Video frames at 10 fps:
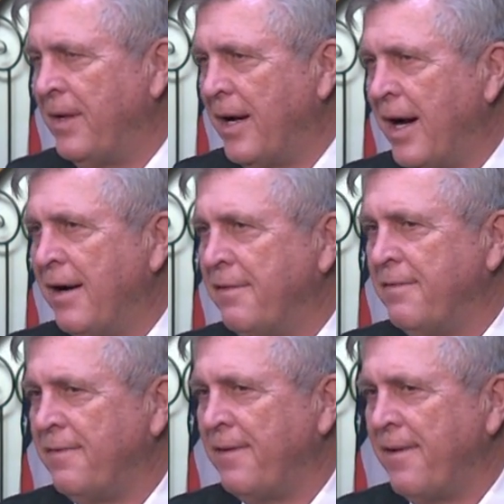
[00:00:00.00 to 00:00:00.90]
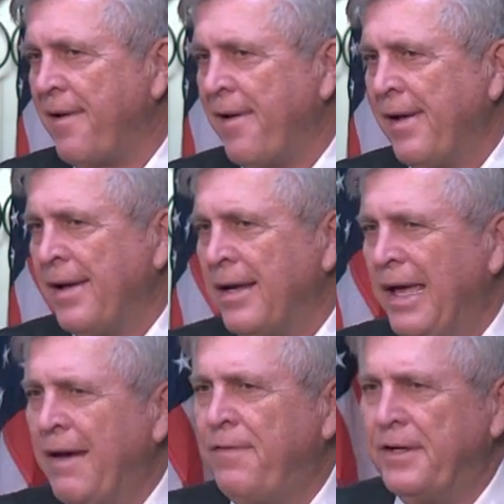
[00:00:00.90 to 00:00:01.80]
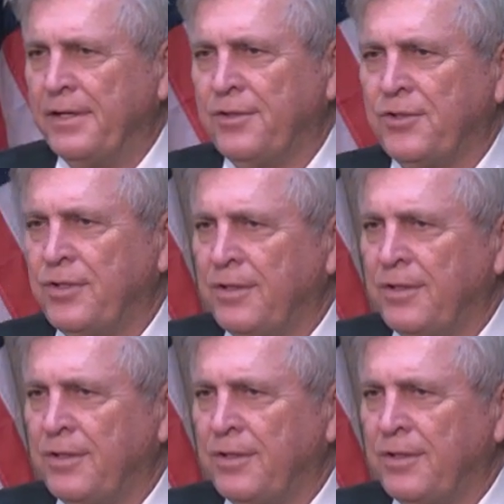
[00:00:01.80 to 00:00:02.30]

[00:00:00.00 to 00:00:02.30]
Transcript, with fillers: of evidence